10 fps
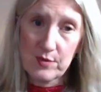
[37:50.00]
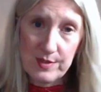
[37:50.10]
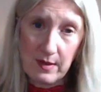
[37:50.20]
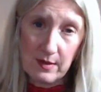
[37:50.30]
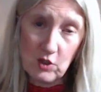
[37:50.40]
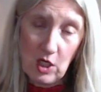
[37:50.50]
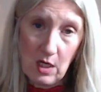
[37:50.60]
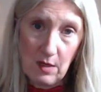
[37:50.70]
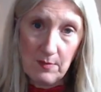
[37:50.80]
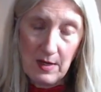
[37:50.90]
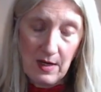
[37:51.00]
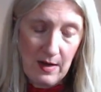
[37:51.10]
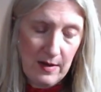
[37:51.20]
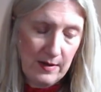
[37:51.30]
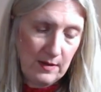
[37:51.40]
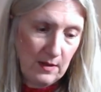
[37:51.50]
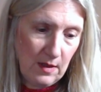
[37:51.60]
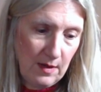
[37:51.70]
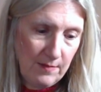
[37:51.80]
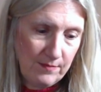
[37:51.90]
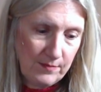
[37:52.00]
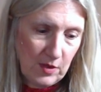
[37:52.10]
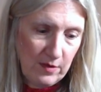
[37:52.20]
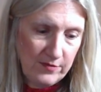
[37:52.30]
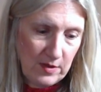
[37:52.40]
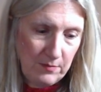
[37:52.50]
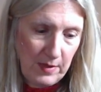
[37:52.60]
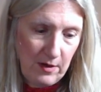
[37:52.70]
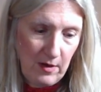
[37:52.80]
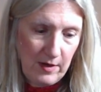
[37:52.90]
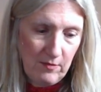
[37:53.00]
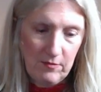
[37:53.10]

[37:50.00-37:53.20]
setting job. I um, could have done better. I don't